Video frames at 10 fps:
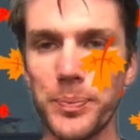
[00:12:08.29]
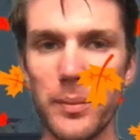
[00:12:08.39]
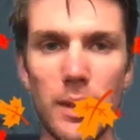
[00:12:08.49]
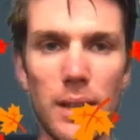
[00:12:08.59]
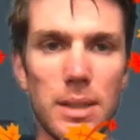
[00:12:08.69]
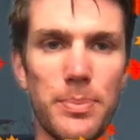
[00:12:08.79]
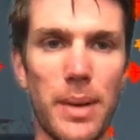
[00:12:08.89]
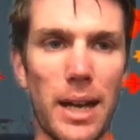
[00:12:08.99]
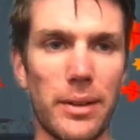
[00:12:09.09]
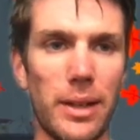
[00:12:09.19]
This
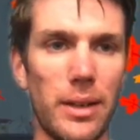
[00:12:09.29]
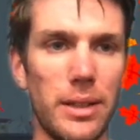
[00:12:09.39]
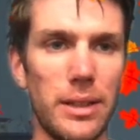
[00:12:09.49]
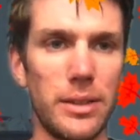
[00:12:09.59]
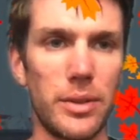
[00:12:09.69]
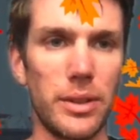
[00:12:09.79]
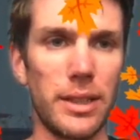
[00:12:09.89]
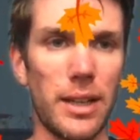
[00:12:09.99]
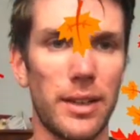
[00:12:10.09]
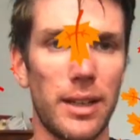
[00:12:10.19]
background is really not
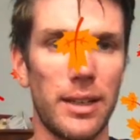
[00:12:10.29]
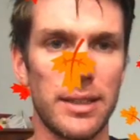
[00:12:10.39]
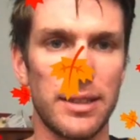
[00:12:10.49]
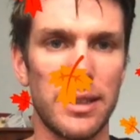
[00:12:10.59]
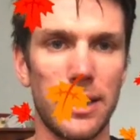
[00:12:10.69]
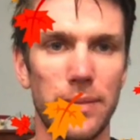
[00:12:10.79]
that necessary.